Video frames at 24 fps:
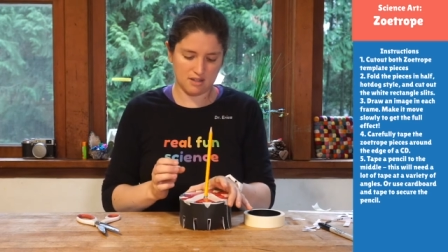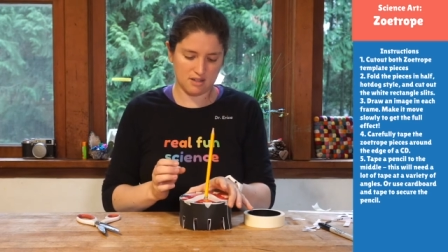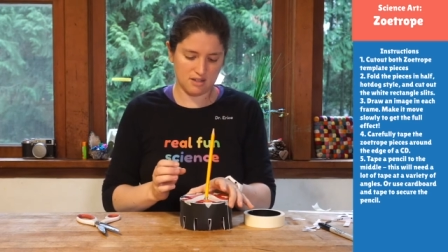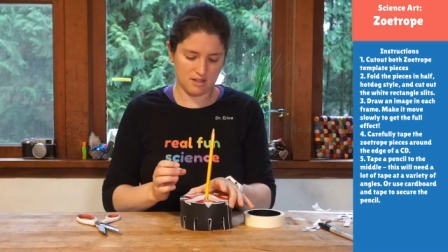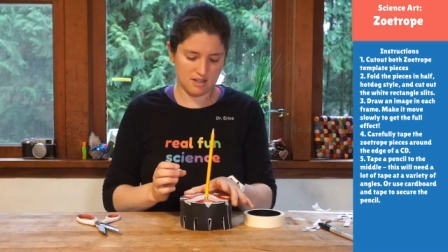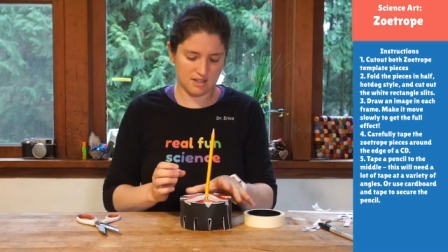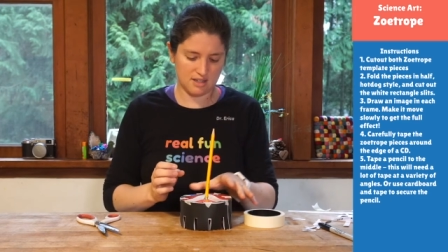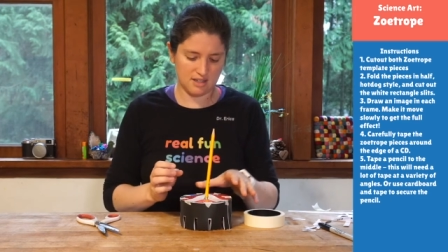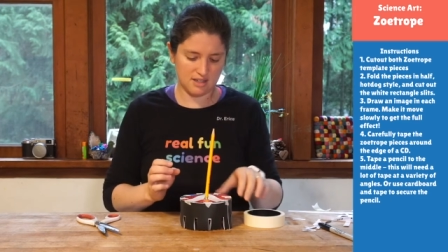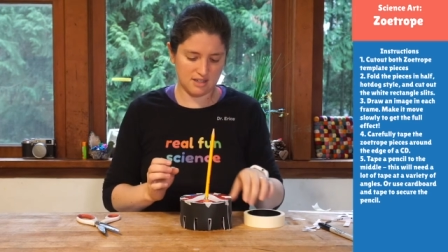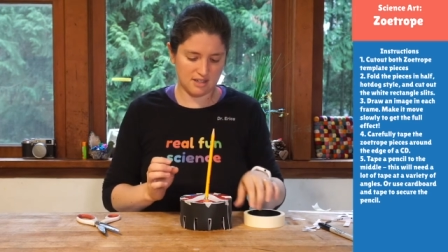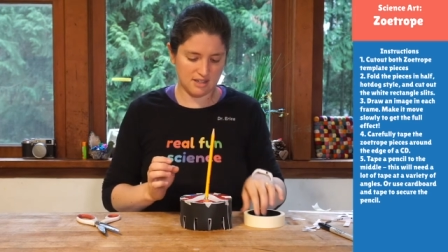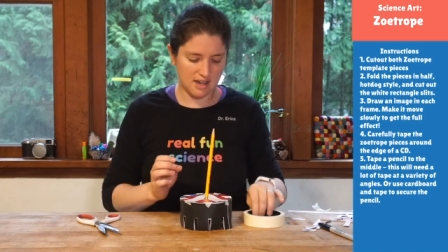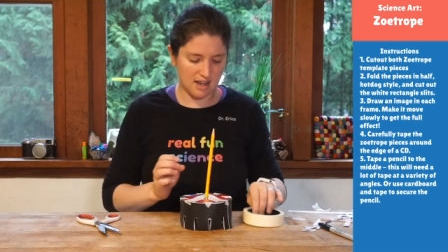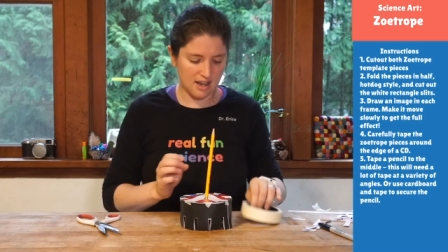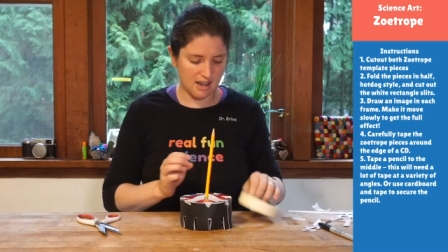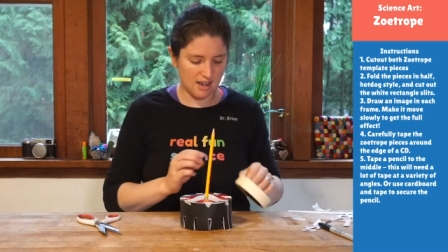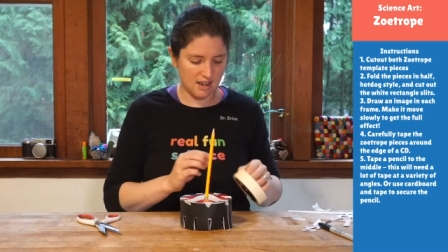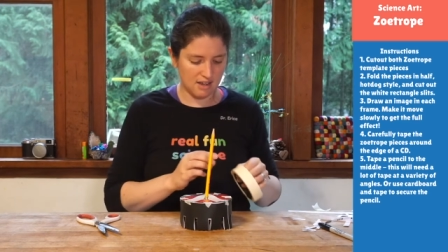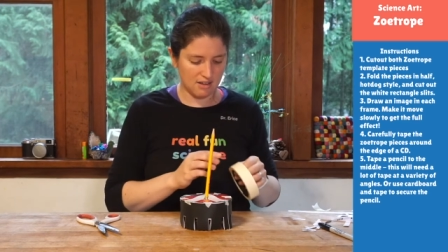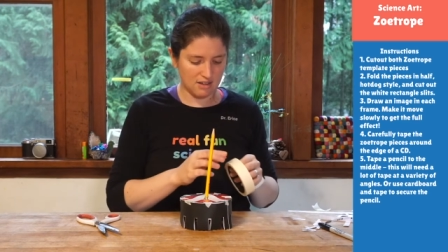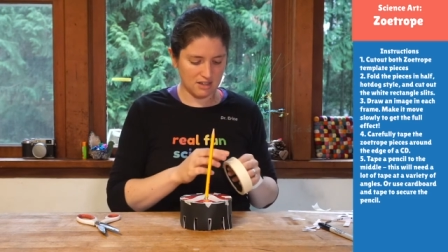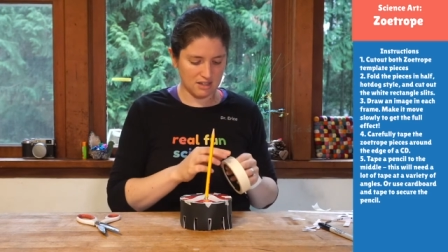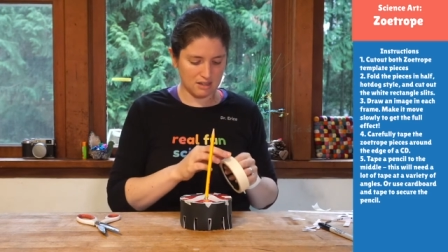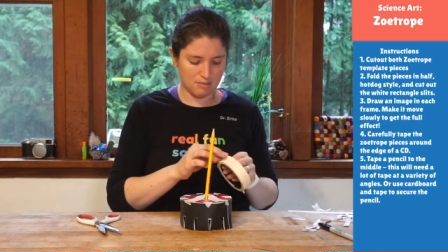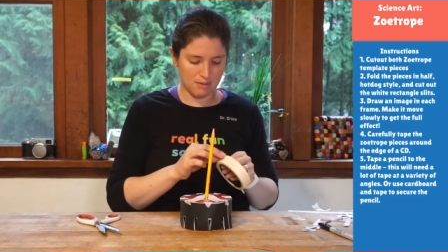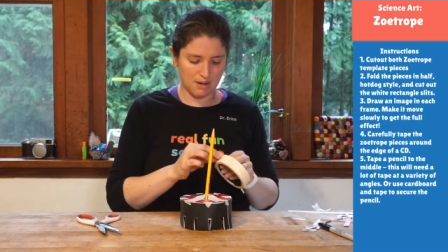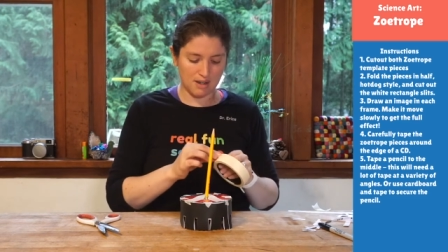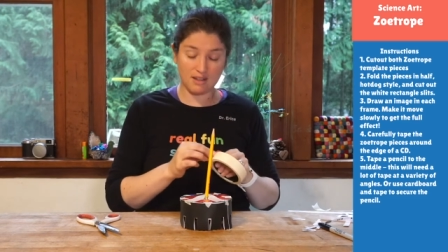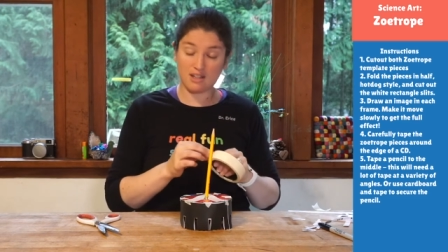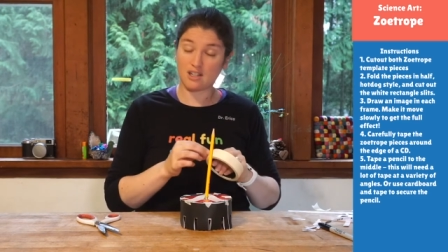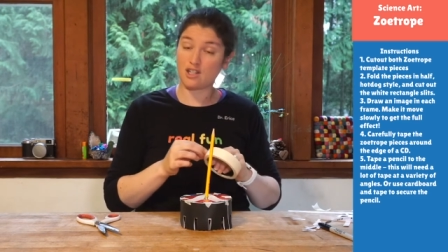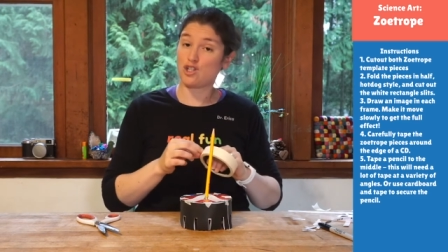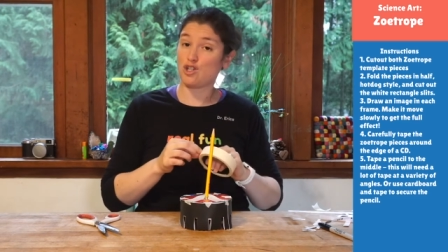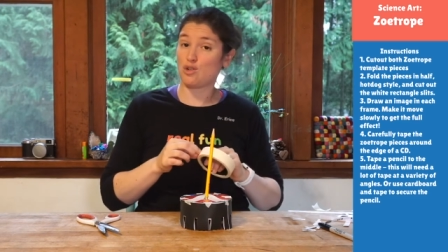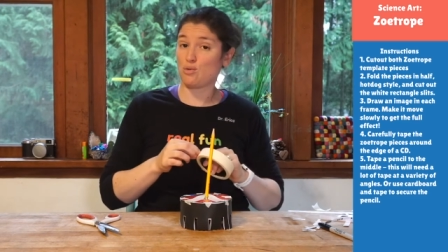to stay in the spot
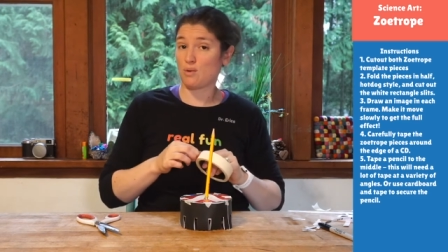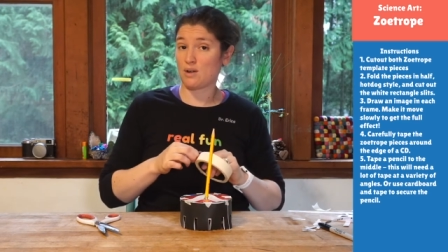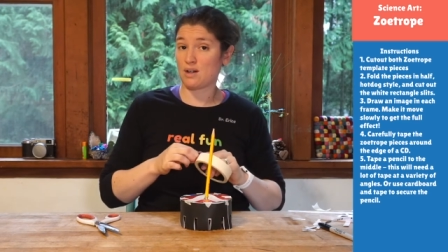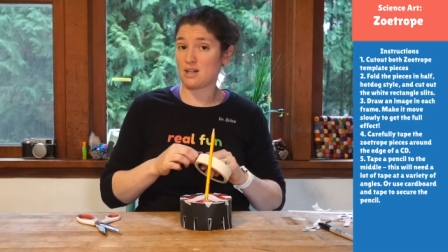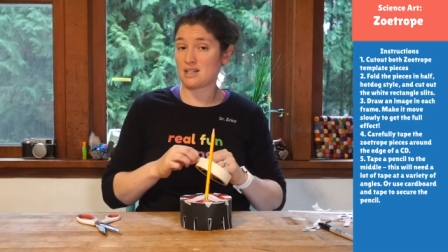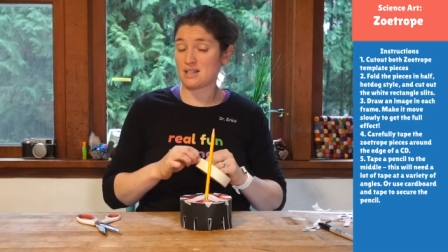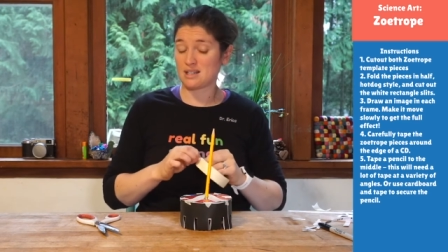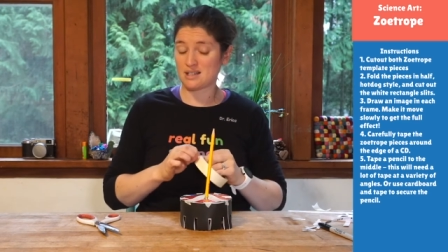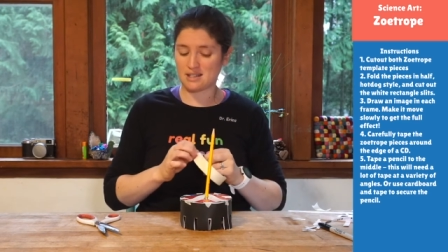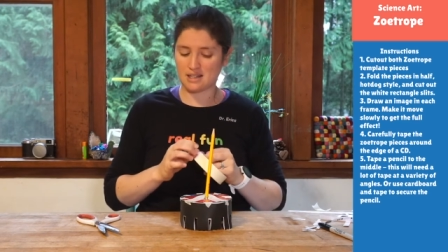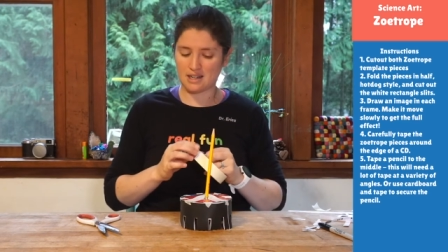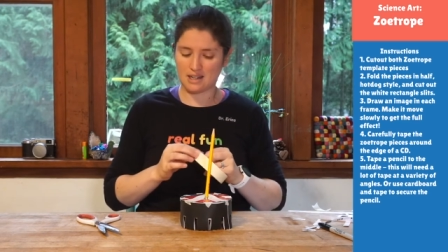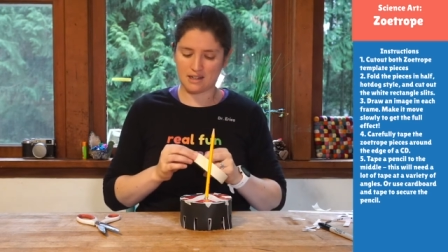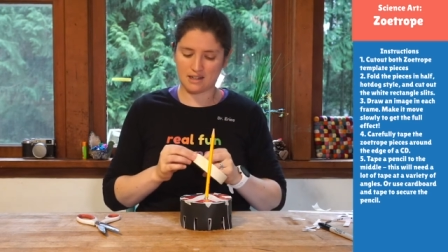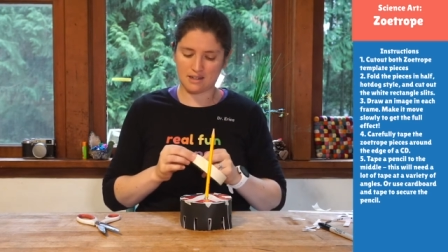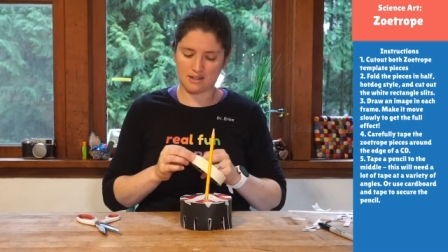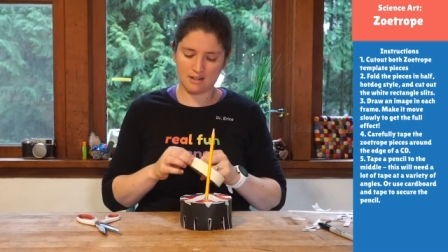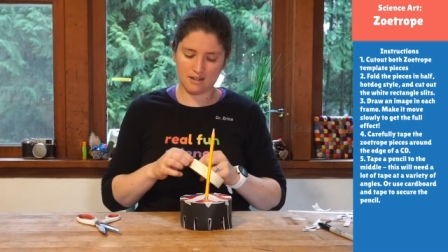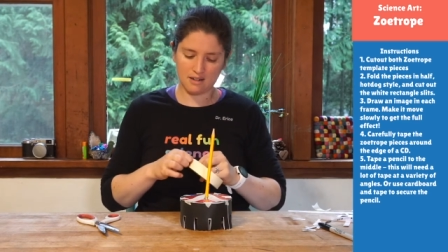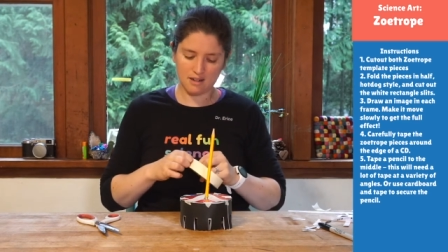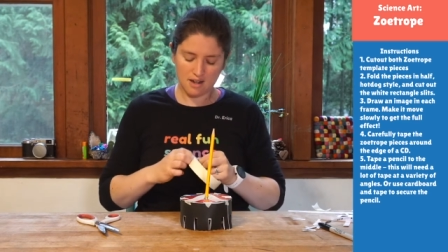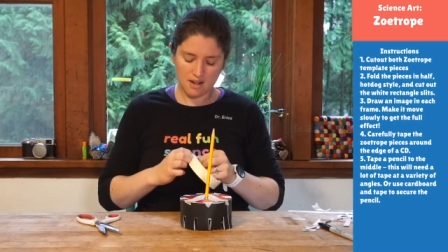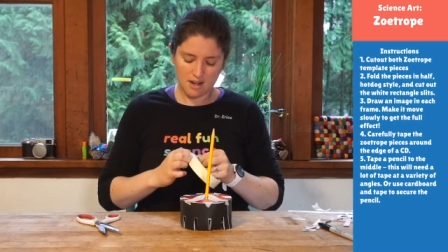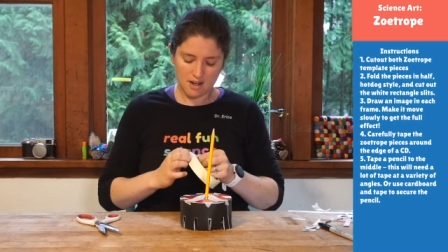that you want it to stay in.